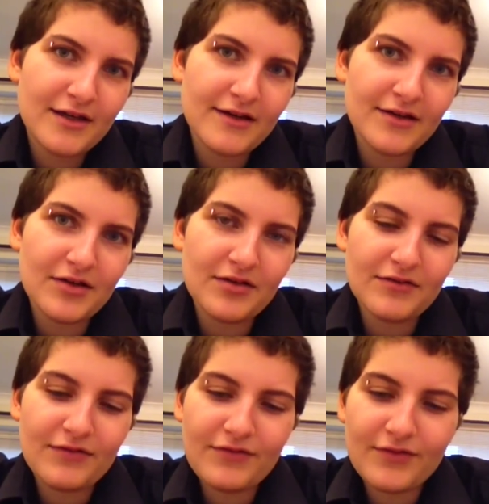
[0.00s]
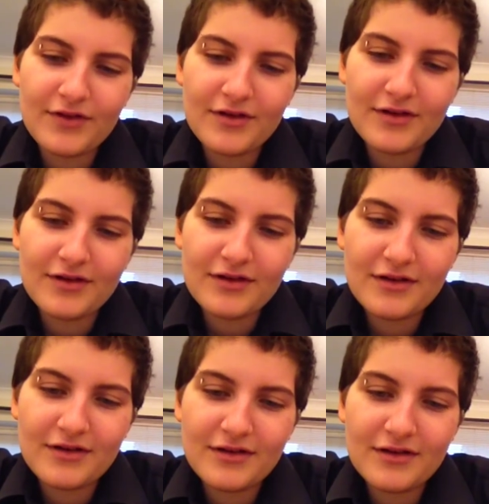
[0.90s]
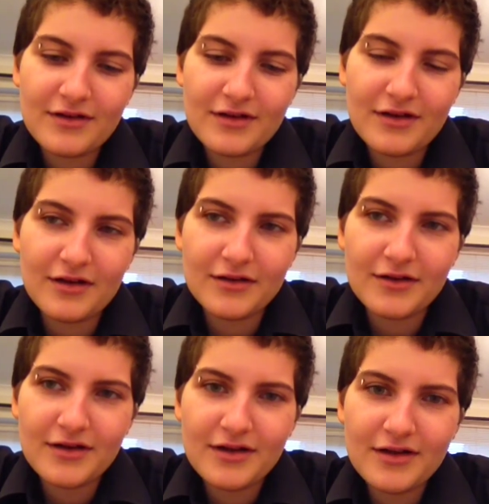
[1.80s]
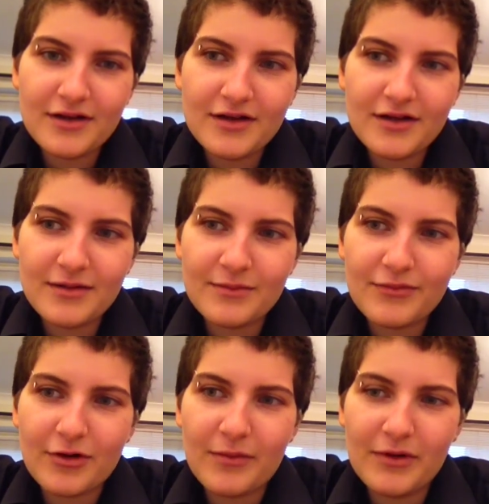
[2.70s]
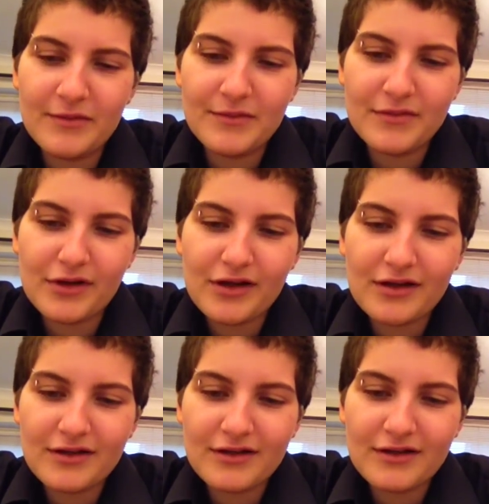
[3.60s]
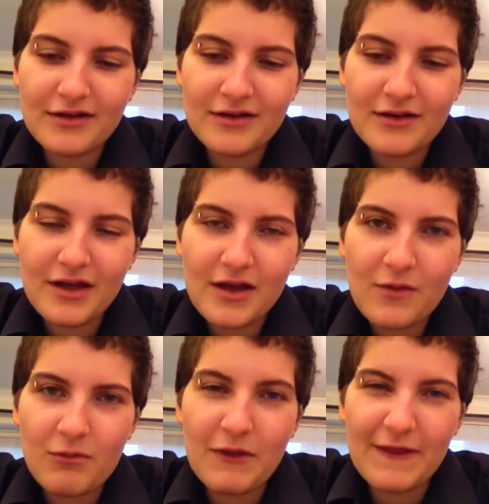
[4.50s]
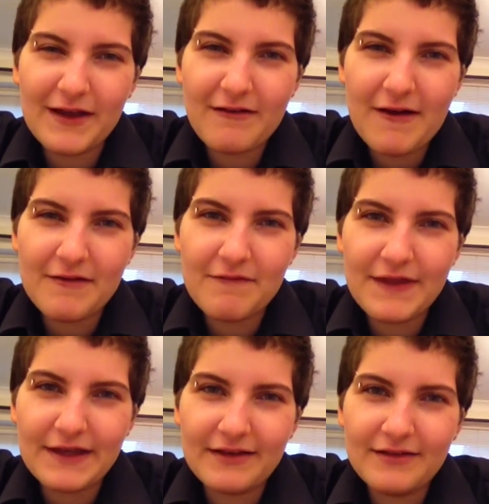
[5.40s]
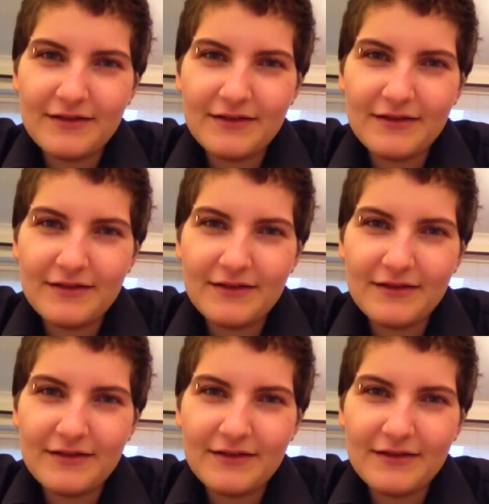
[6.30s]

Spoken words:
of, you know, problems with that kind of thing